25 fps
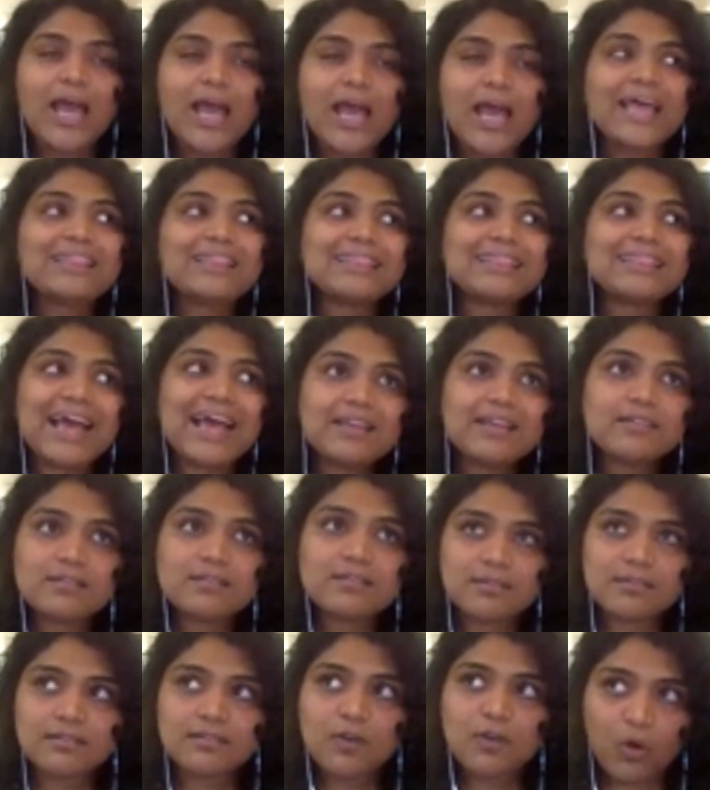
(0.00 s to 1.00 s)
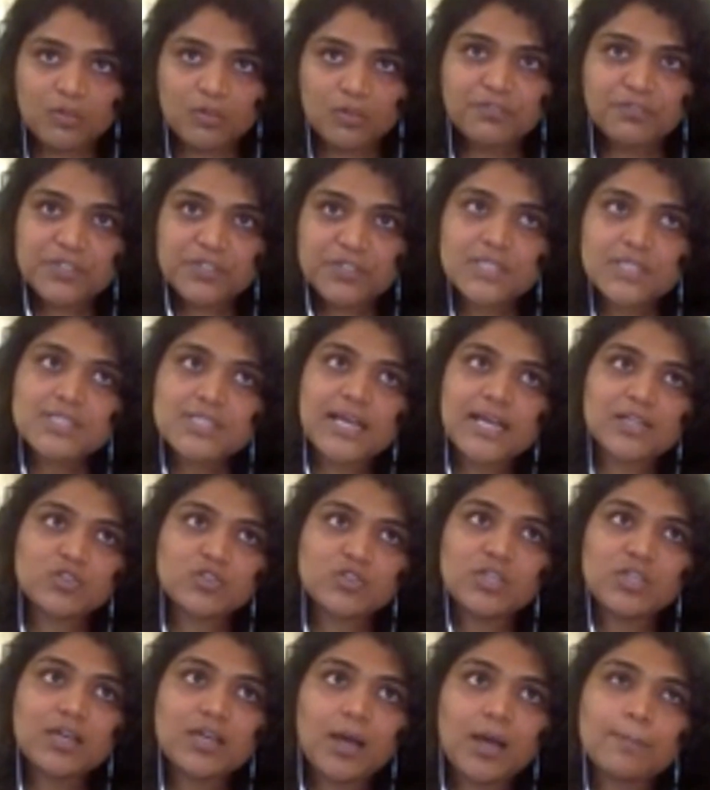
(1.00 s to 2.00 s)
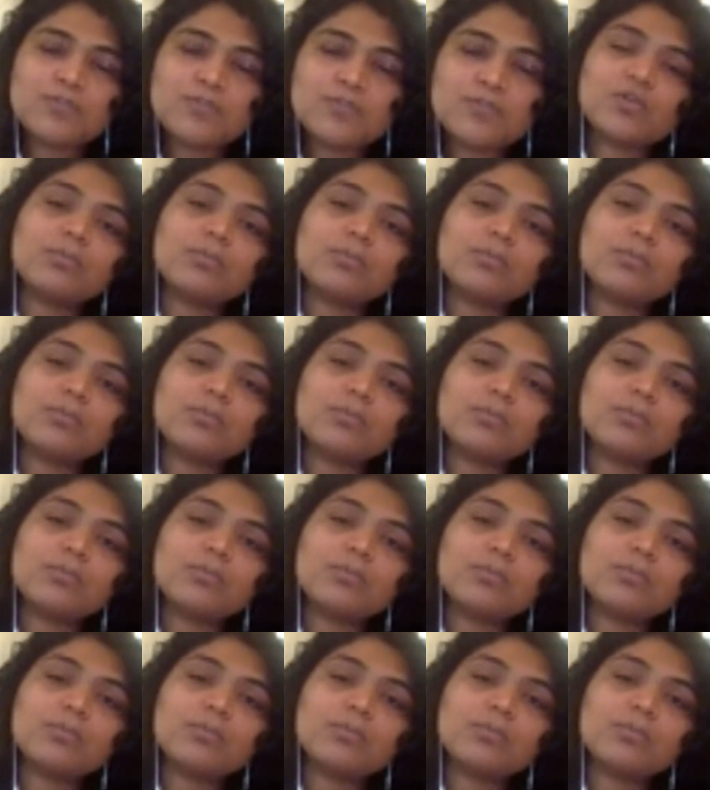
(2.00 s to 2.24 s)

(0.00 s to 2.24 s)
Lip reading: And that confidence actually comes